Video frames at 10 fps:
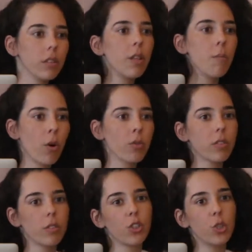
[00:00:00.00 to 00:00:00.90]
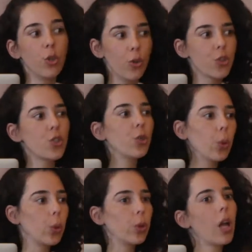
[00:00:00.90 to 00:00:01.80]
the most used
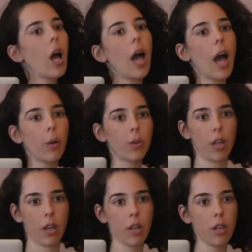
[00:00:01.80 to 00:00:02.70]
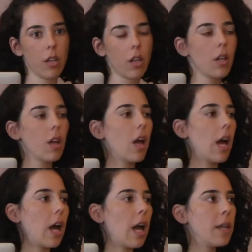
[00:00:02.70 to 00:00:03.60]
tool out there,
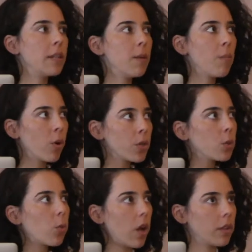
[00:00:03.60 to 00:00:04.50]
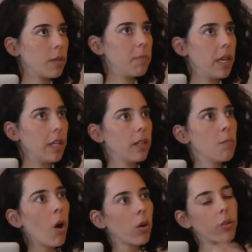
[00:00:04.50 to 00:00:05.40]
and the most one that's being
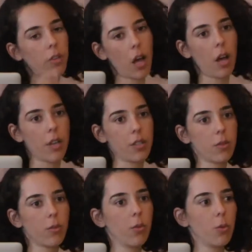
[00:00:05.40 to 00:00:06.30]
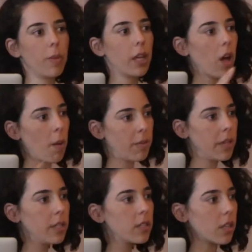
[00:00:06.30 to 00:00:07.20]
democratized through big
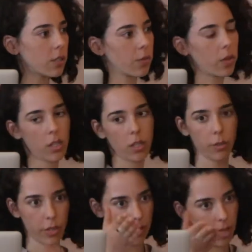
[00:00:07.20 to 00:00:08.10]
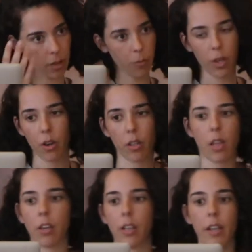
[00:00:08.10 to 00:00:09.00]
companies, Salesforce included, like we heard
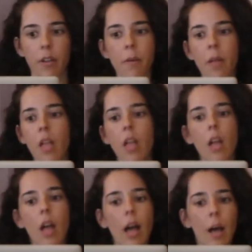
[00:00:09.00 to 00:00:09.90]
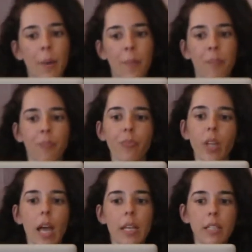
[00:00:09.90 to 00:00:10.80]
earlier. And
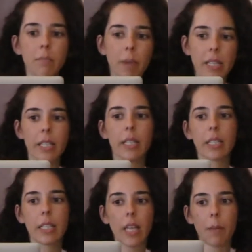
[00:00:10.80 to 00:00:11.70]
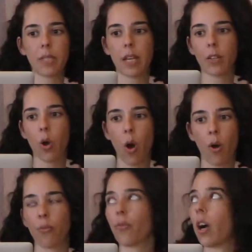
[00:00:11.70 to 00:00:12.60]
it's a subset
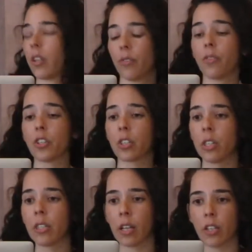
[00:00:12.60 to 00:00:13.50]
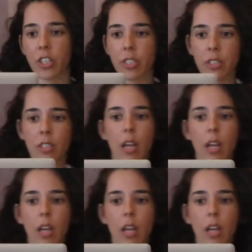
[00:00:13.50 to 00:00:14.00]
of artificial intelligence.